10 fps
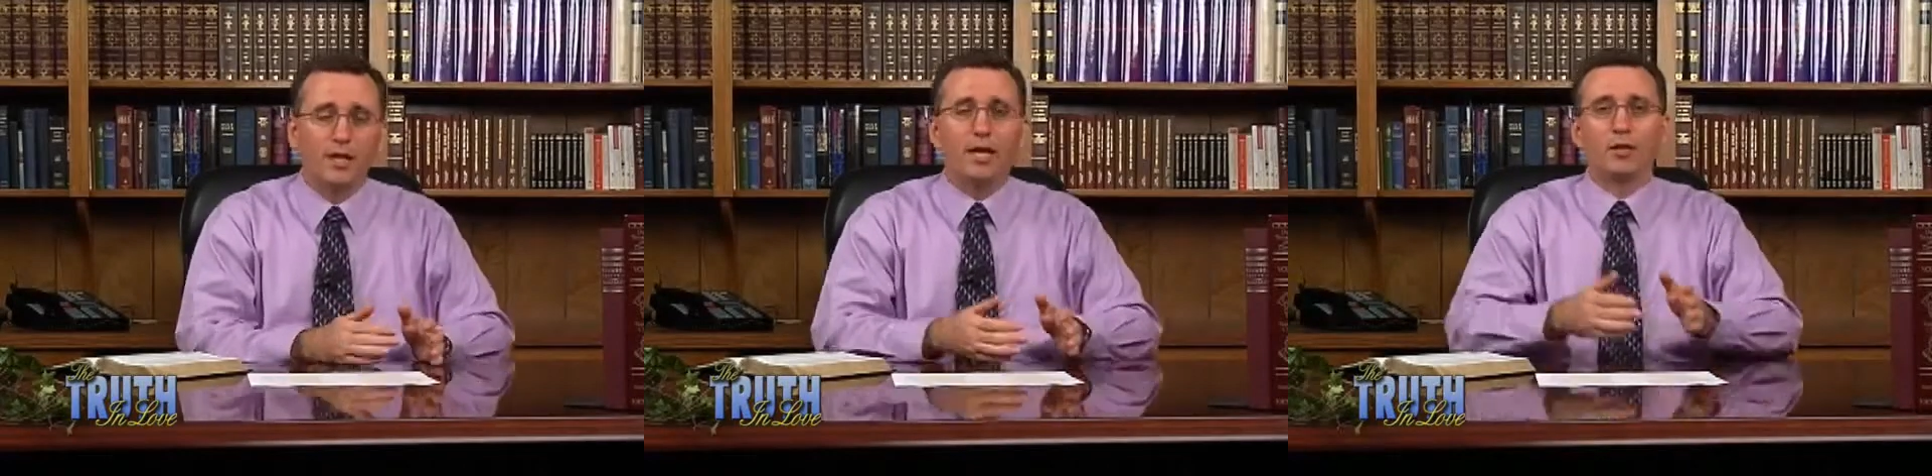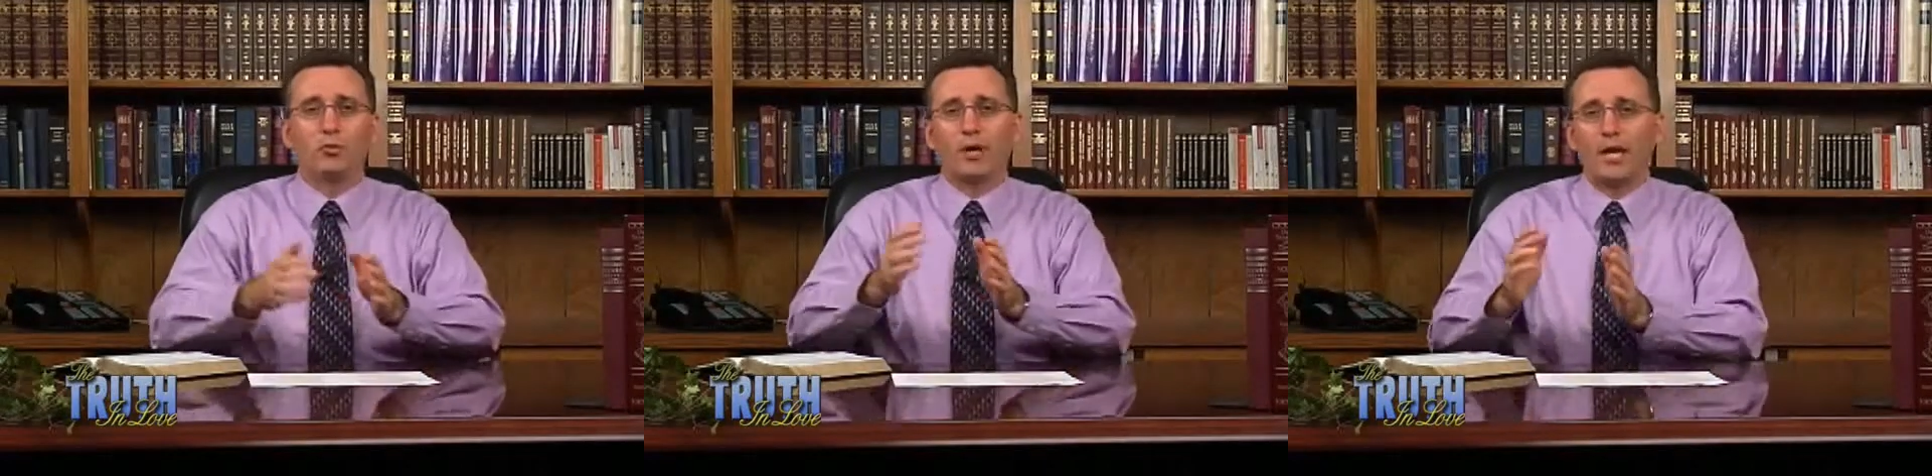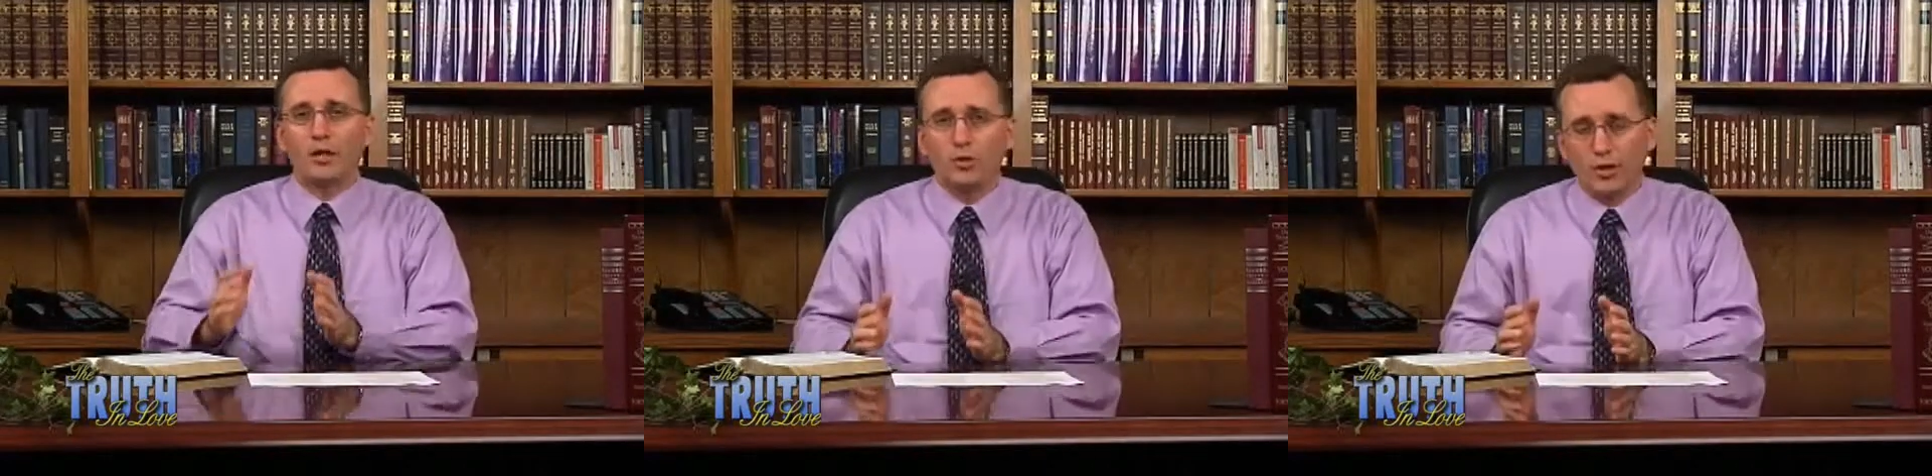and
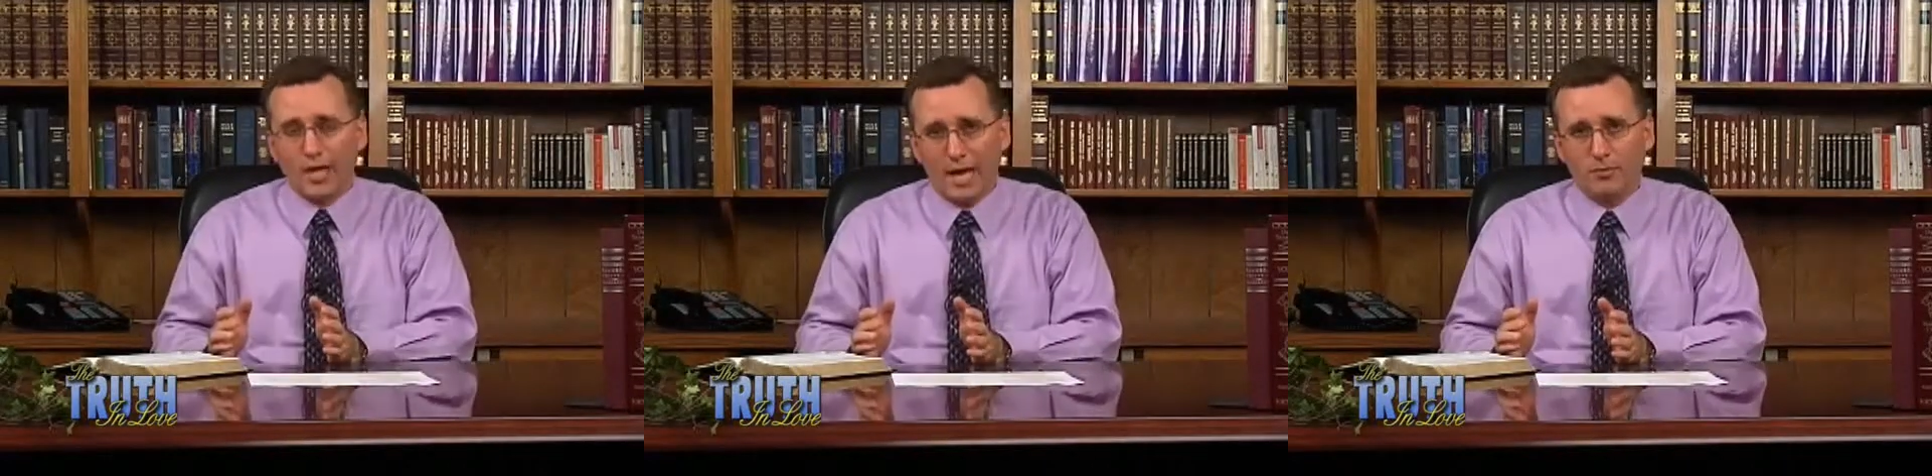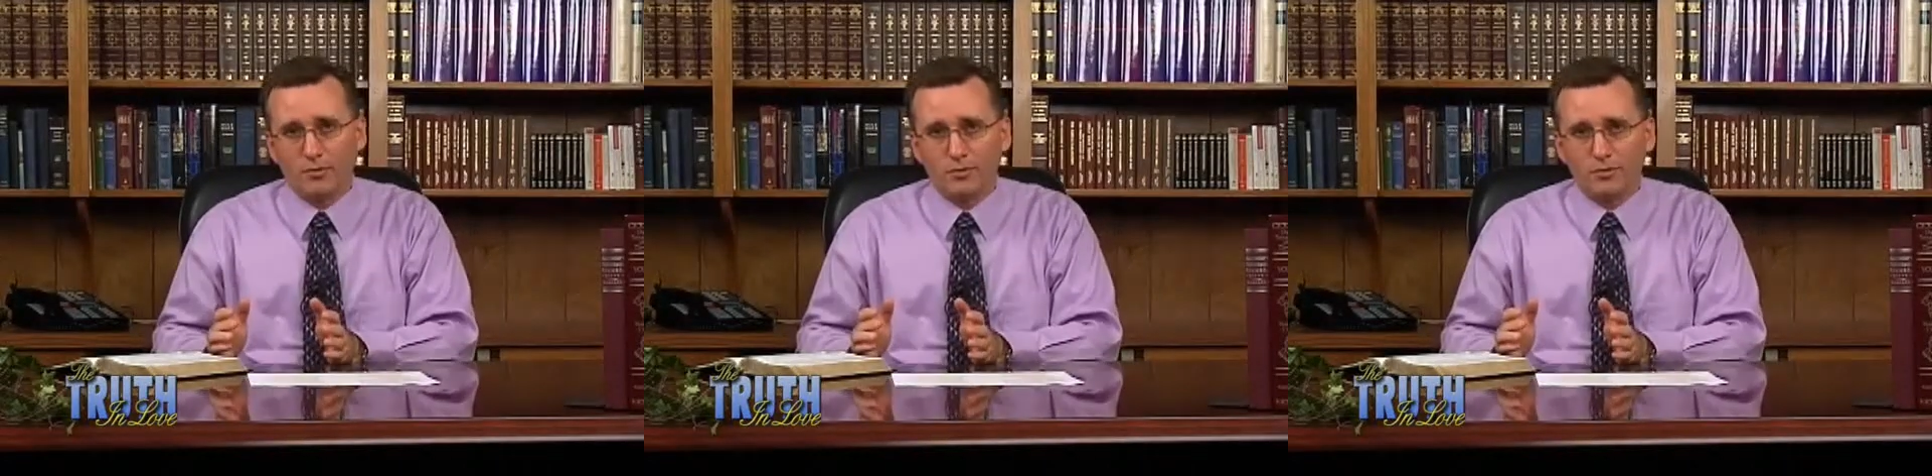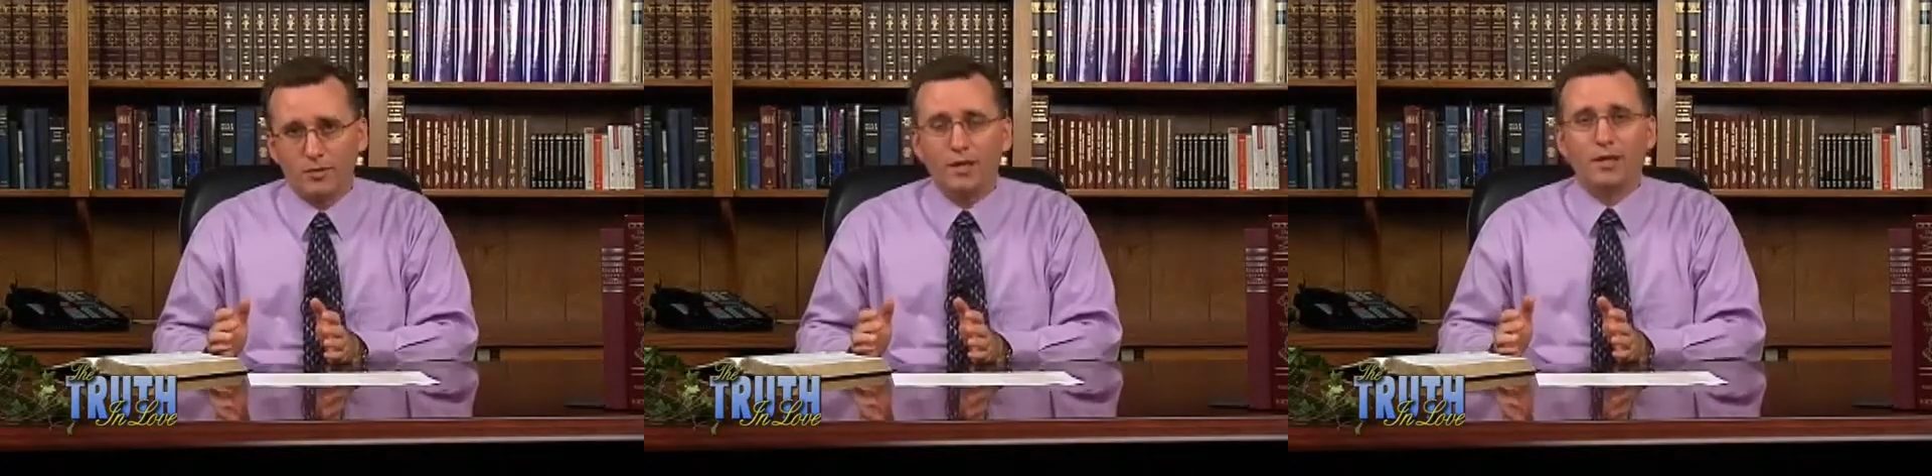creating good
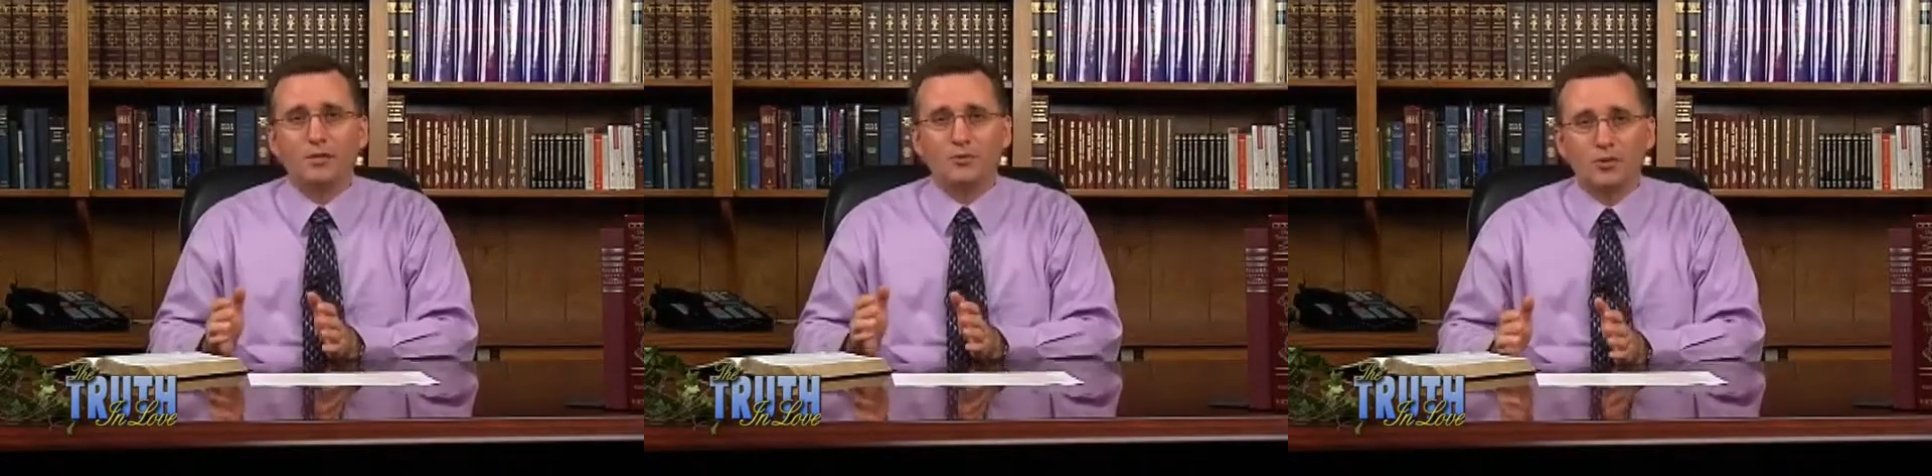habits is